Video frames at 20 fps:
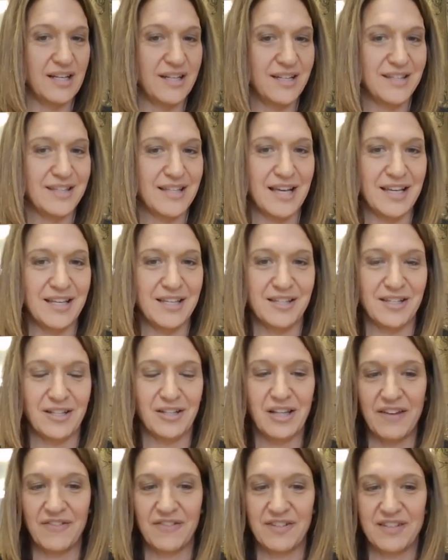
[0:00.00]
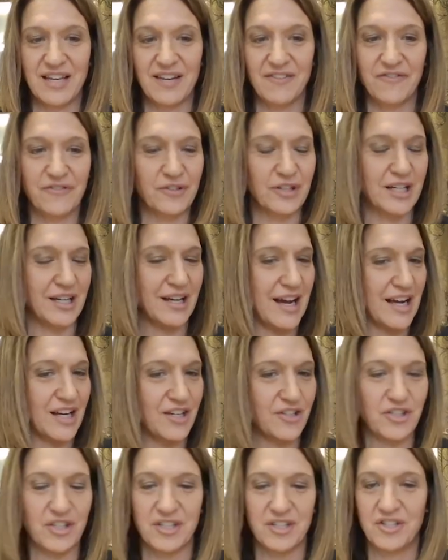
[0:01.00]
it says glyphosate free. I
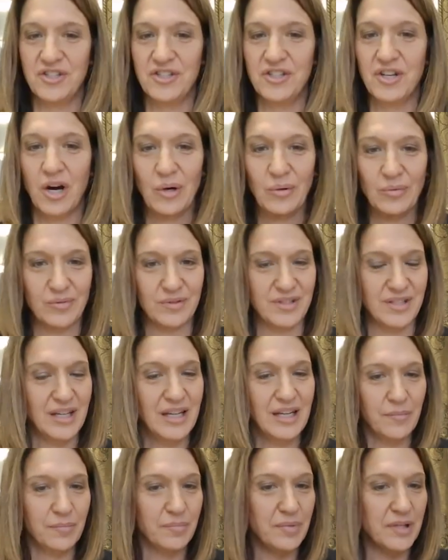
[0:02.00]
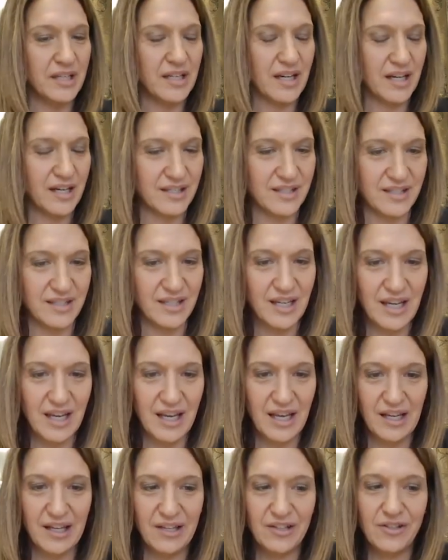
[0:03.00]
just don't, because
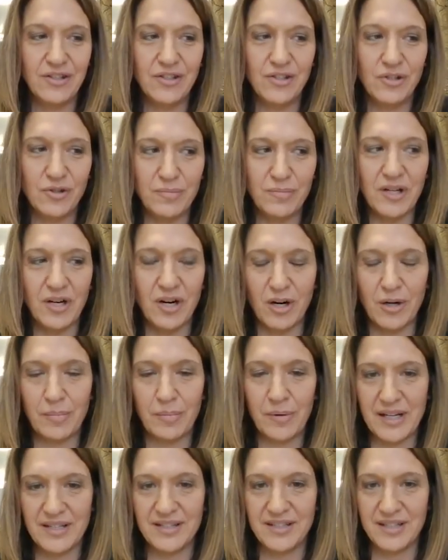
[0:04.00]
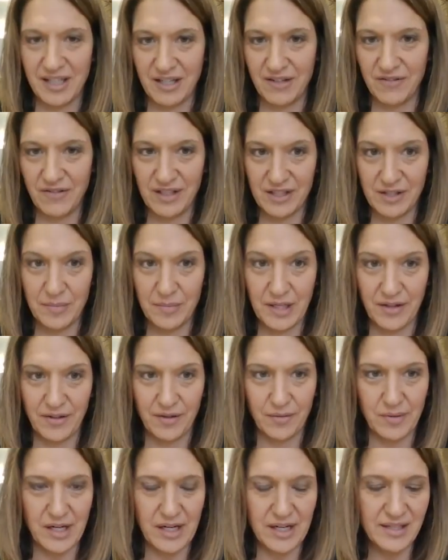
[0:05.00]
you'd be hard pressed to convince me
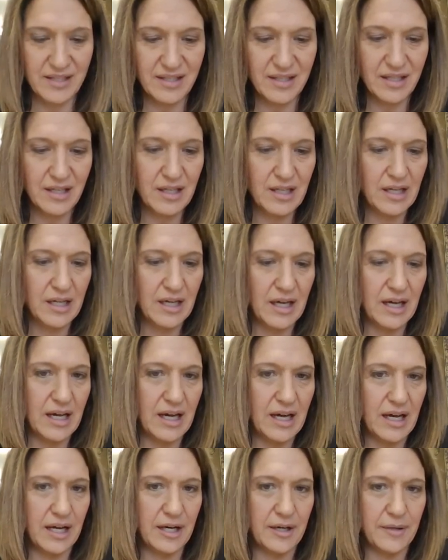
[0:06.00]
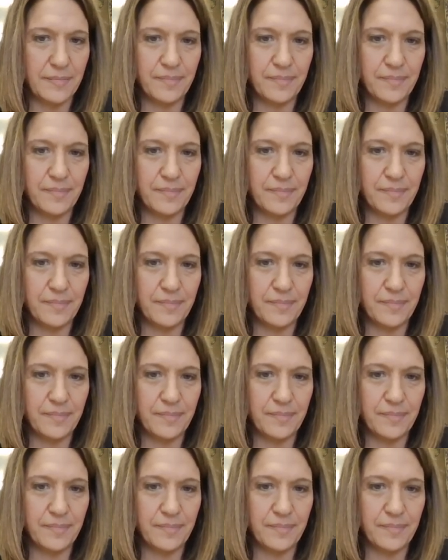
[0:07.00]
otherwise. Yeah.